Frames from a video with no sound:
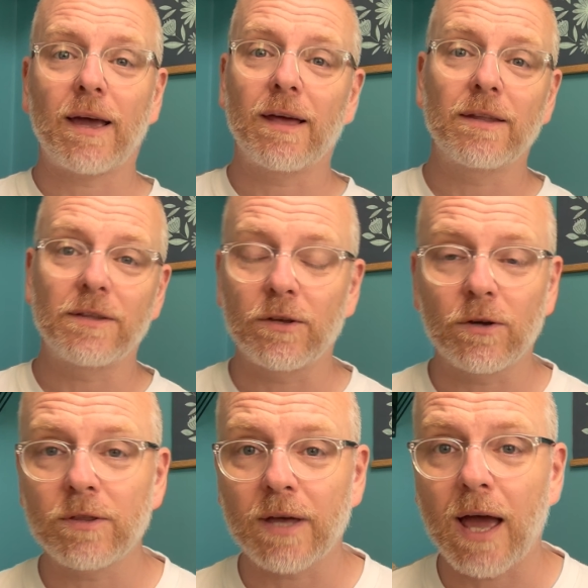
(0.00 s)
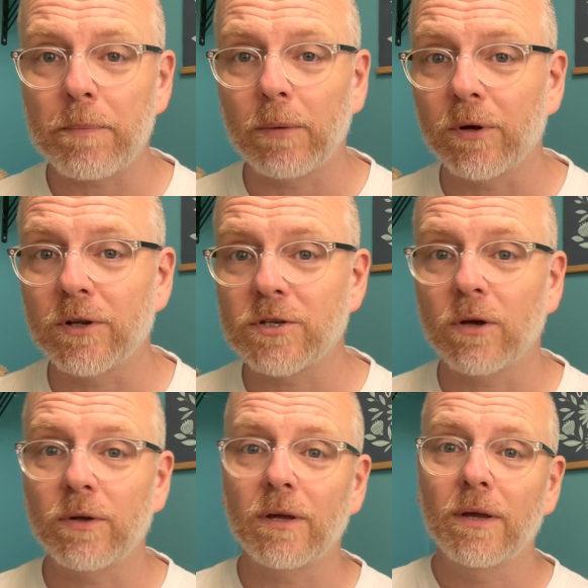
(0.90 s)
and the other app I'm going to
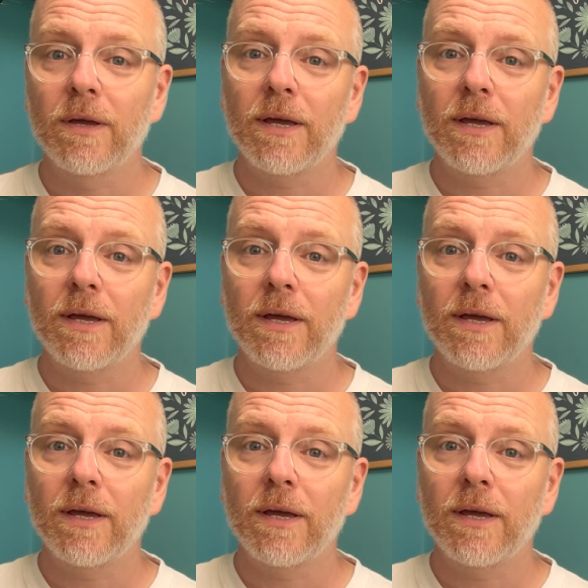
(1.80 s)
show you,